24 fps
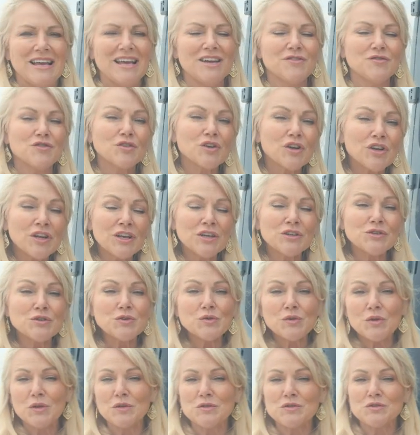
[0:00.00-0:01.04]
If you're getting
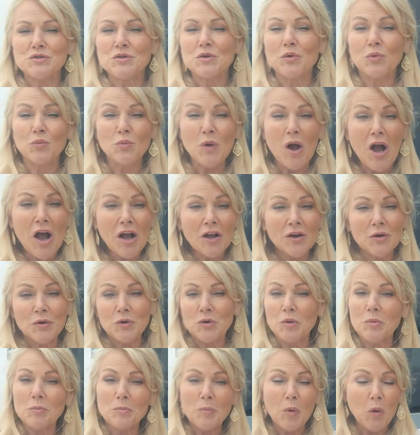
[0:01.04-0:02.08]
too close to a rock
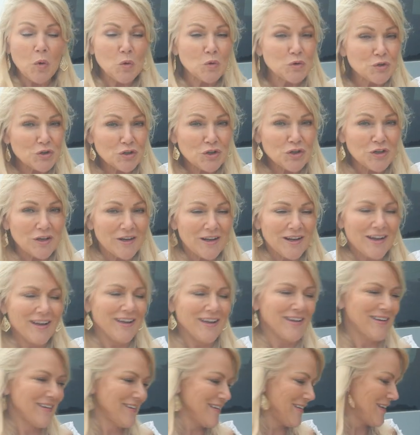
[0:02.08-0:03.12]
or a boulder,
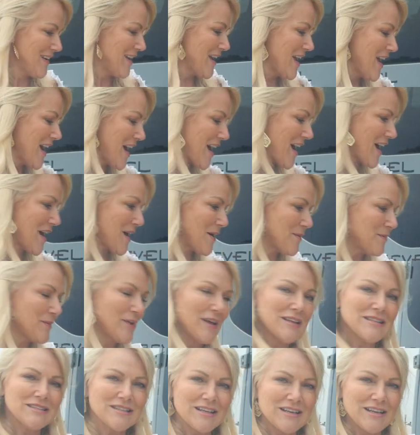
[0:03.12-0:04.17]

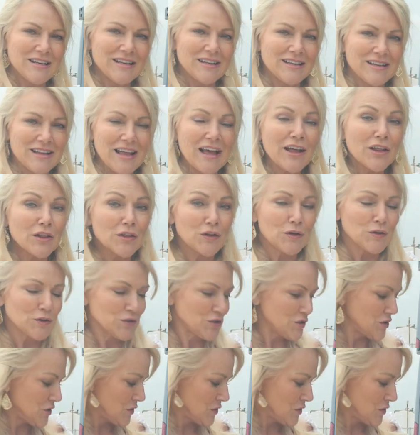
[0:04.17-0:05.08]
it's going to alert